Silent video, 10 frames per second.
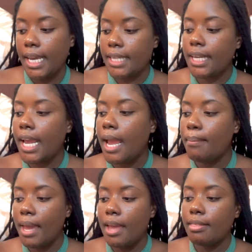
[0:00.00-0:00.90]
It came
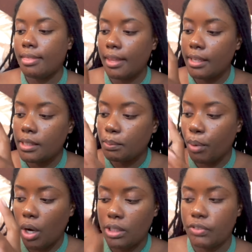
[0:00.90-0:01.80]
in this
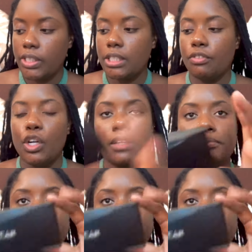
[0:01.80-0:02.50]
box, first of all.